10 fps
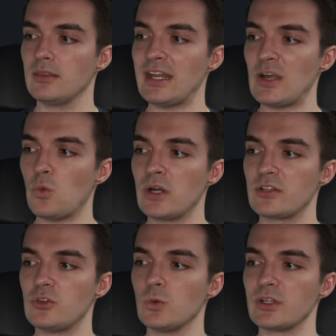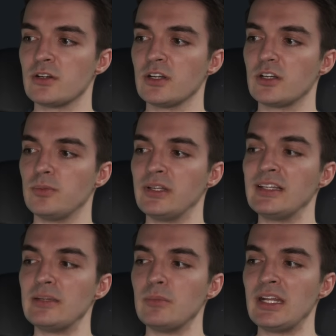then I want to return
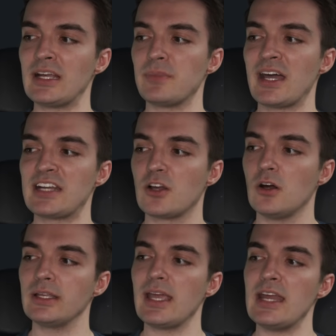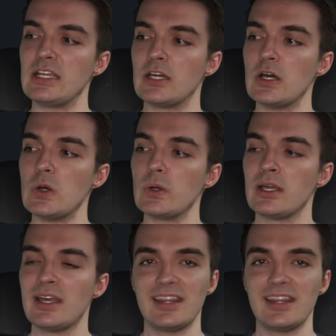completely, meaning I'm not calling any code